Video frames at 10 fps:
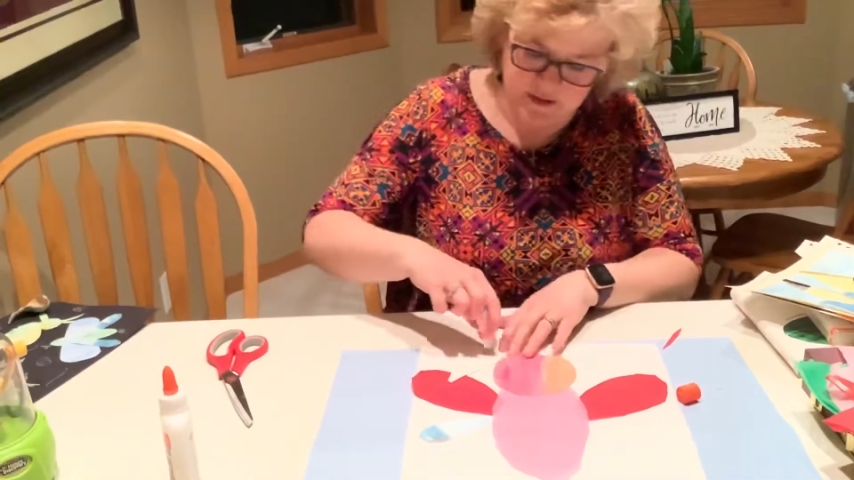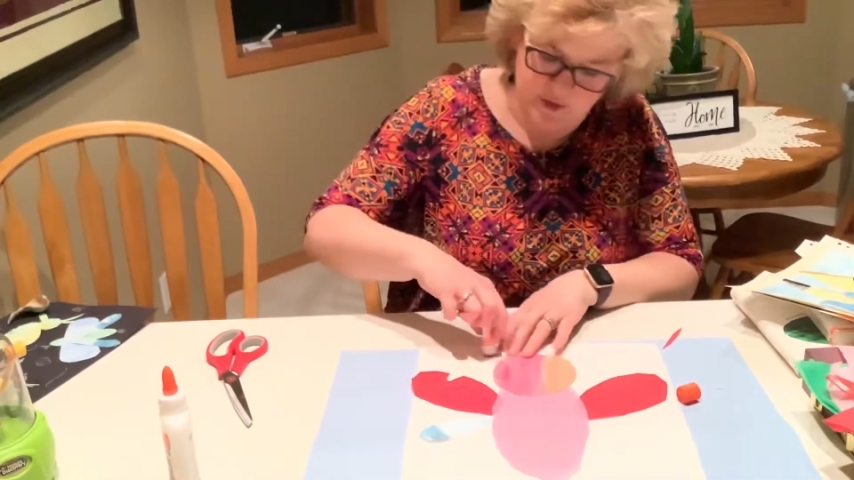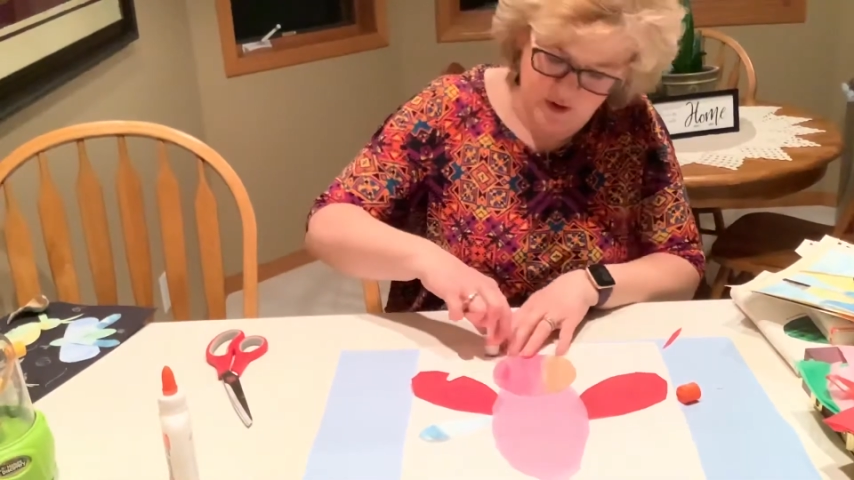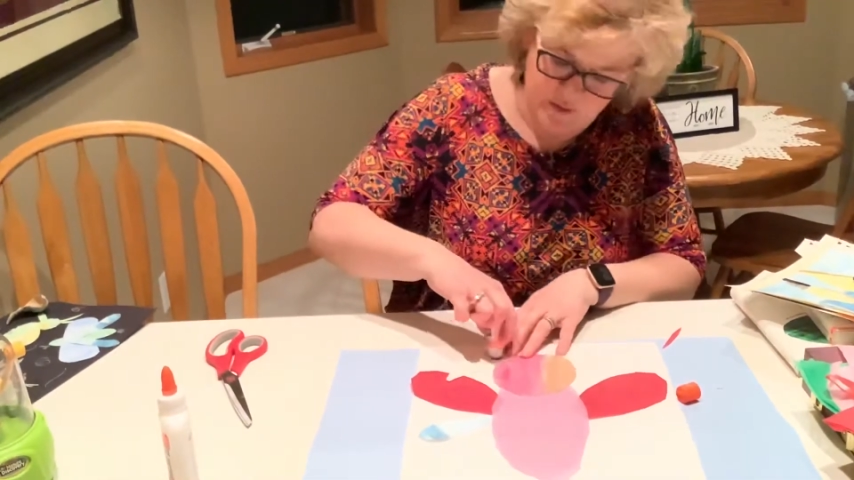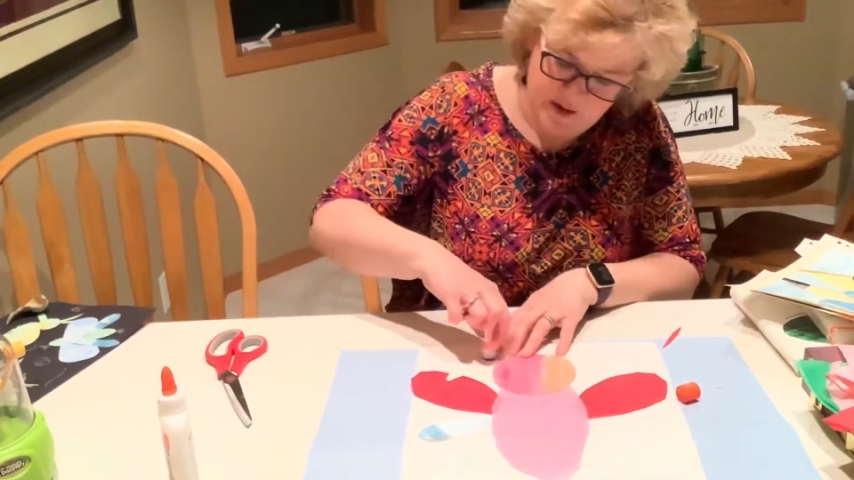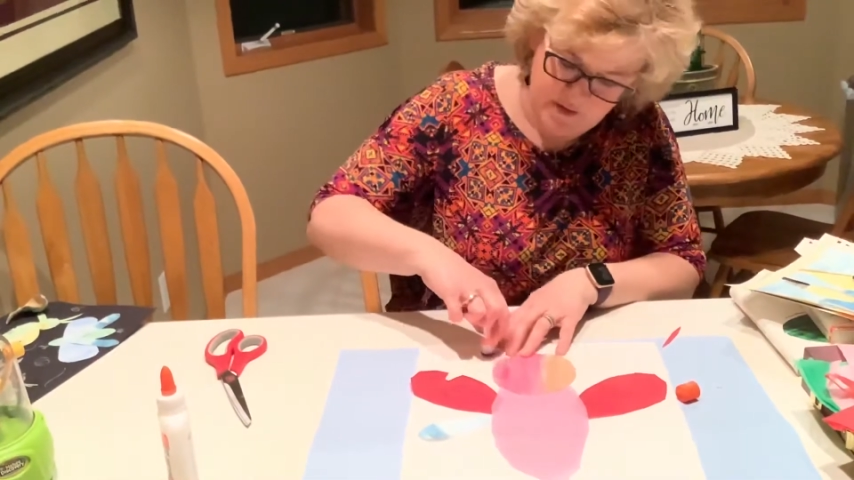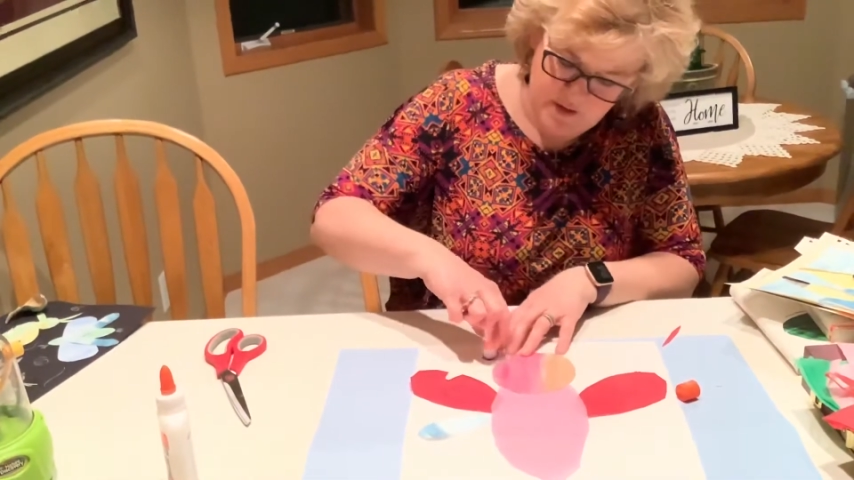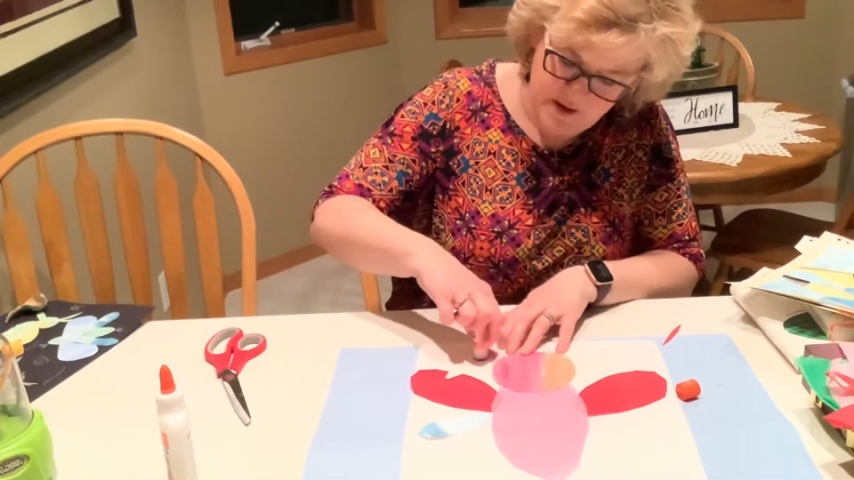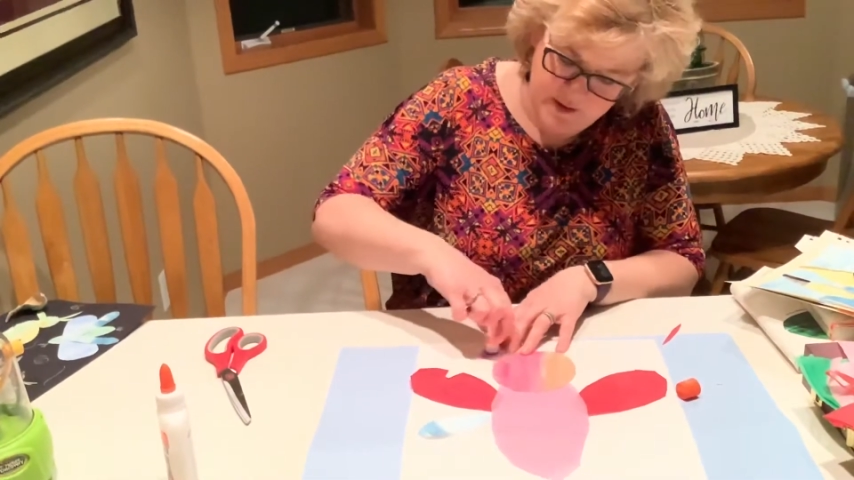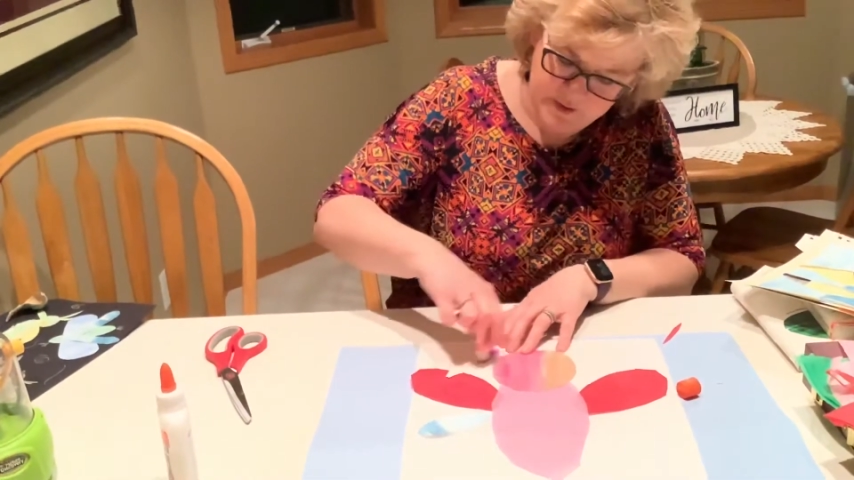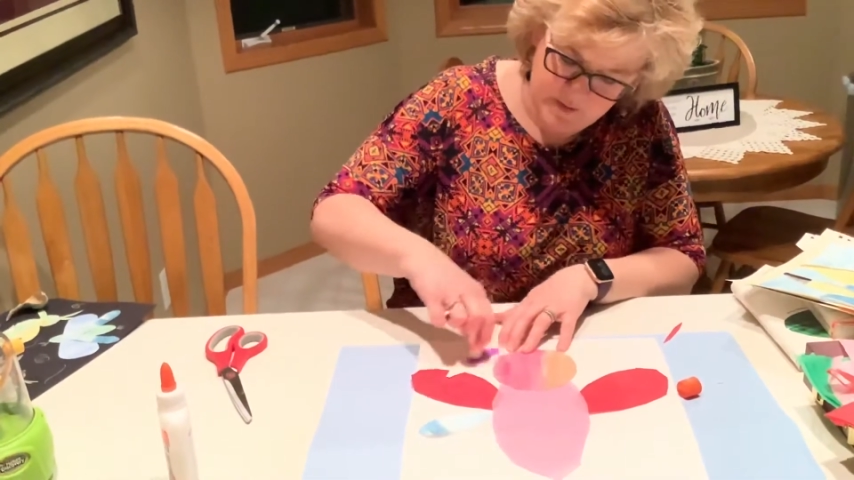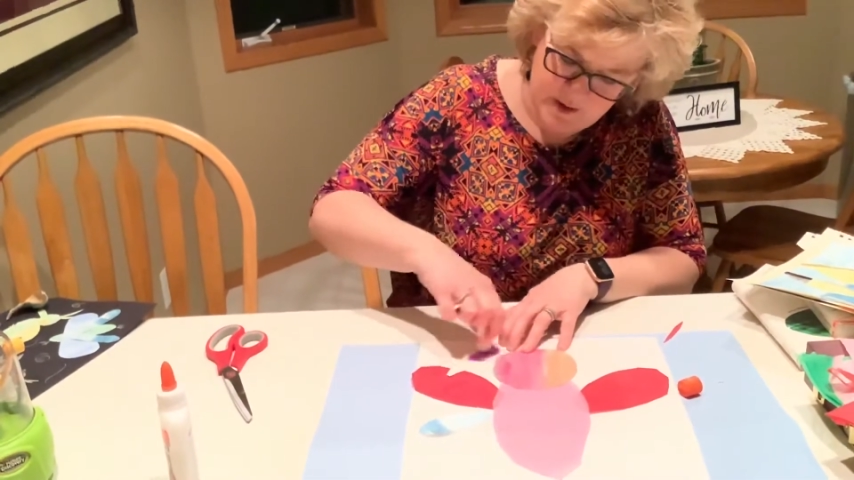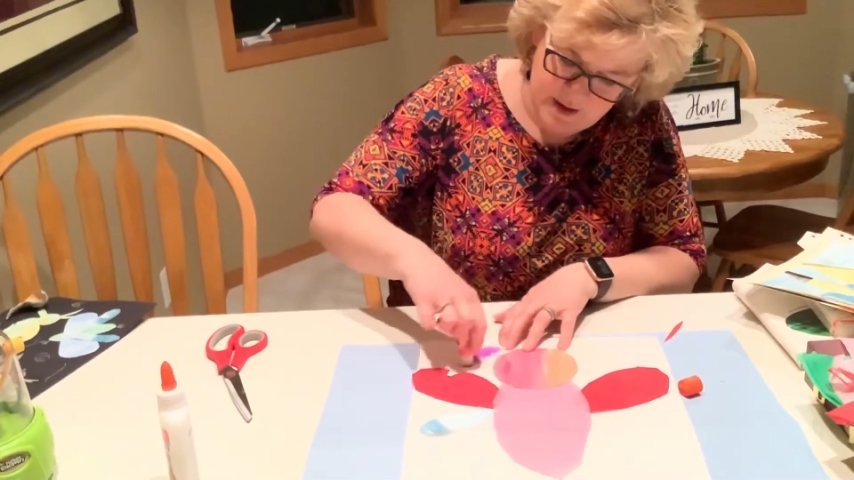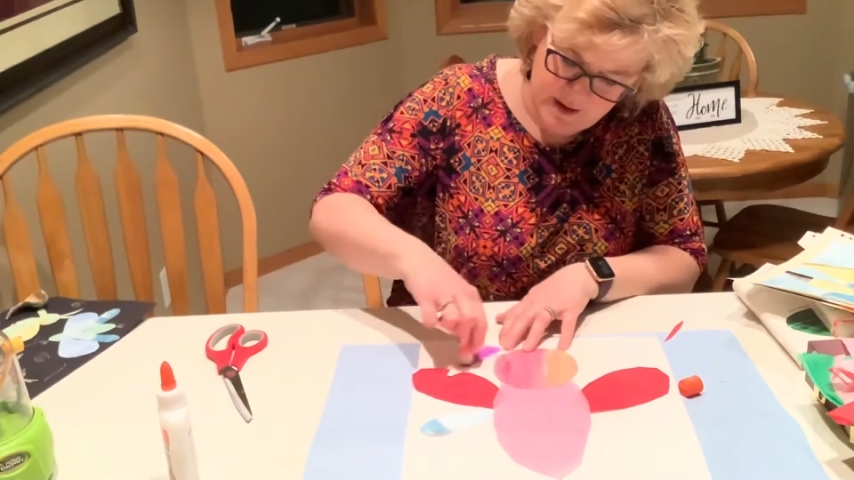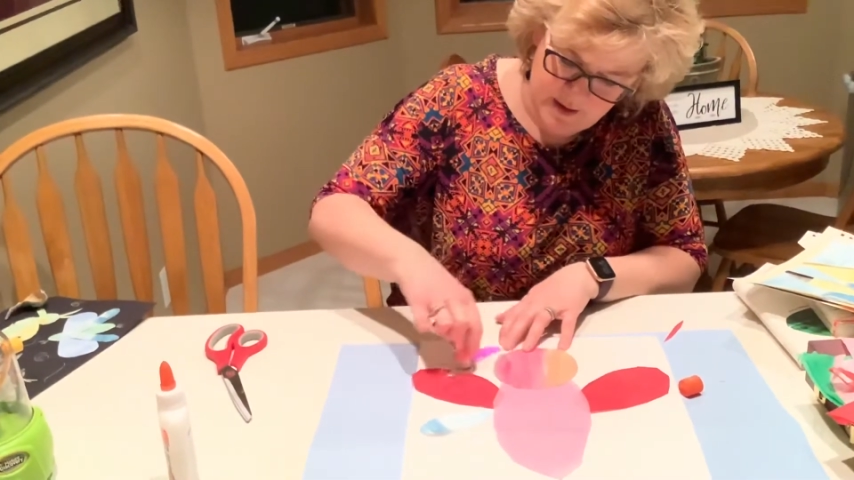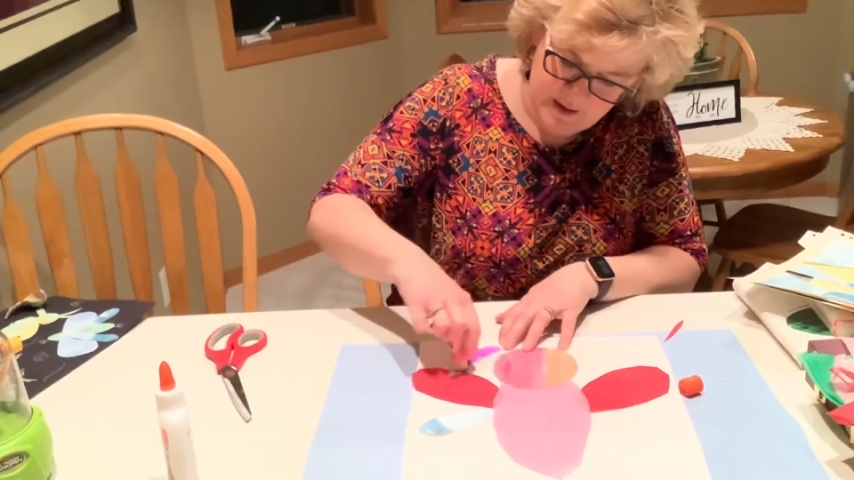glue on this one